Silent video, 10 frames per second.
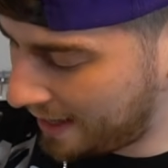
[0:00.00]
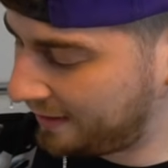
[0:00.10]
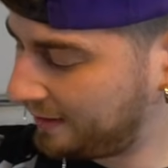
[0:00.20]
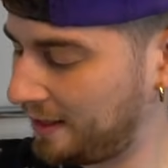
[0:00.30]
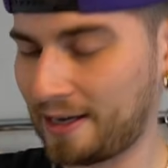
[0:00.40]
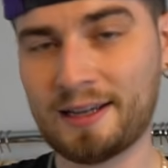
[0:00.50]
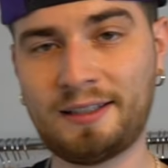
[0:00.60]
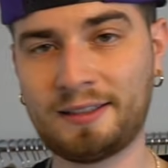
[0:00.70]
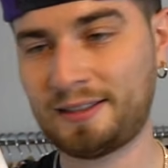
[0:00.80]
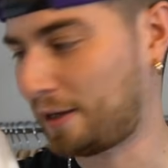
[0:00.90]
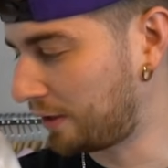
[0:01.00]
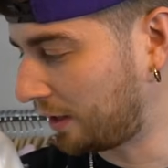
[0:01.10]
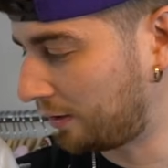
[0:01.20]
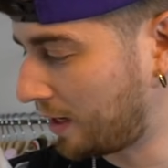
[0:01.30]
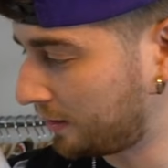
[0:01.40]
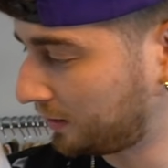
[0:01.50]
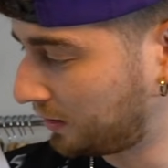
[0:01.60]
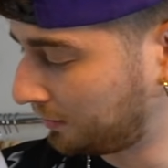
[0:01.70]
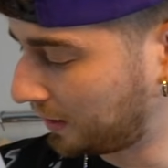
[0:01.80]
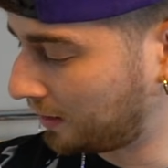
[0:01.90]
S C, I guess that's South Carolina or
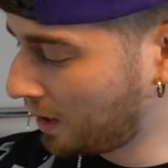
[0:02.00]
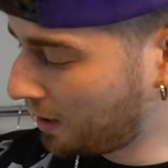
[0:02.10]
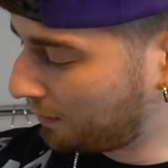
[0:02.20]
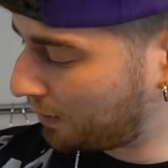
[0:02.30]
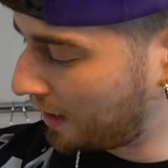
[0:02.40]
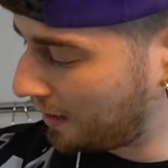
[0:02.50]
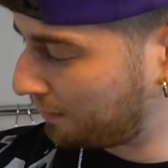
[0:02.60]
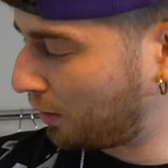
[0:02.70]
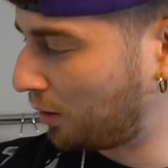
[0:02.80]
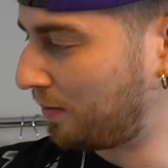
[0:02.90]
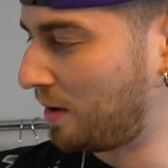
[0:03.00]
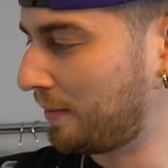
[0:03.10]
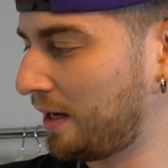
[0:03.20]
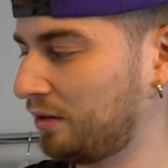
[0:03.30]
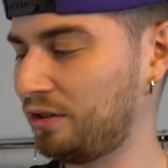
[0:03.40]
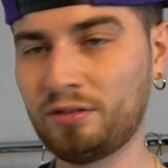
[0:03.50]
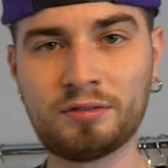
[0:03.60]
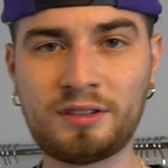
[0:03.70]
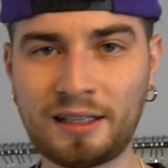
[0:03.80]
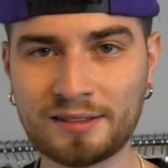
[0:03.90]
something. But bro, Palmetto
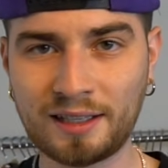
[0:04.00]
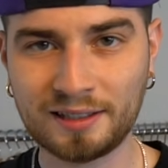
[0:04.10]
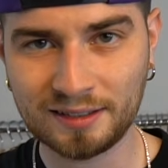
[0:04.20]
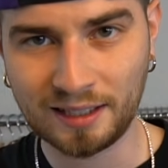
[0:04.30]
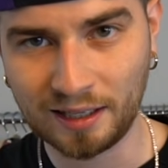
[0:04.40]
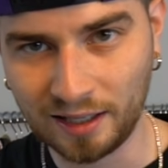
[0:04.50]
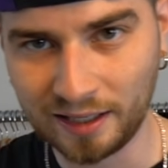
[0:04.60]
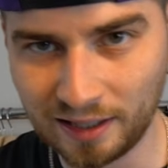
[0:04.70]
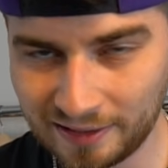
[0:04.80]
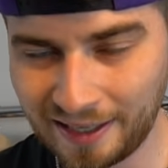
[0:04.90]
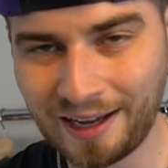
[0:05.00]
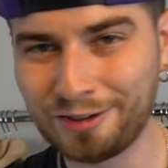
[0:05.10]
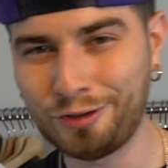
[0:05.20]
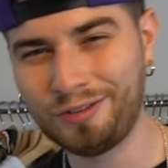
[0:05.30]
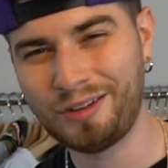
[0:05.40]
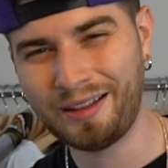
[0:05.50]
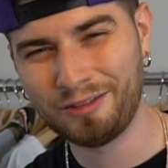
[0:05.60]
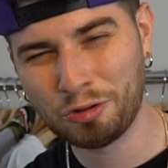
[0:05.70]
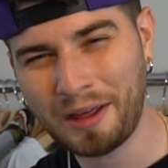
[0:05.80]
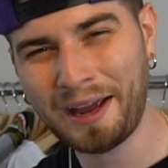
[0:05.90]
Dunes sounds like it's in L A. Like they got,
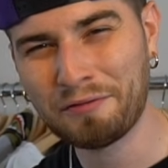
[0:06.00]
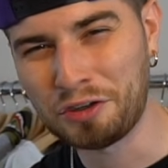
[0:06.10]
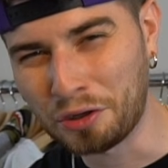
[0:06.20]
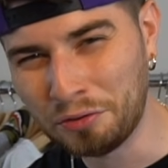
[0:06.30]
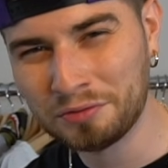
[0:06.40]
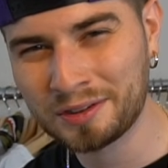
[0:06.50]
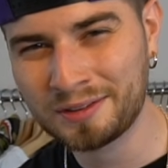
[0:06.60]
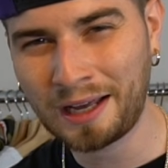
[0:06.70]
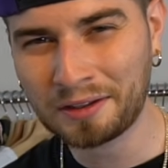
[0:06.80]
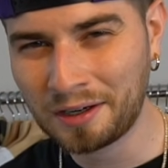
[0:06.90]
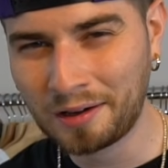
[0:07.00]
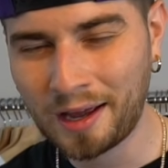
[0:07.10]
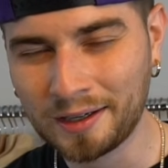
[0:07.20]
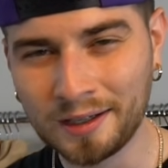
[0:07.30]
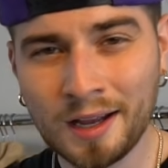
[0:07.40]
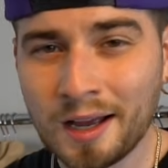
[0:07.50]
do they have dunes in South Carolina?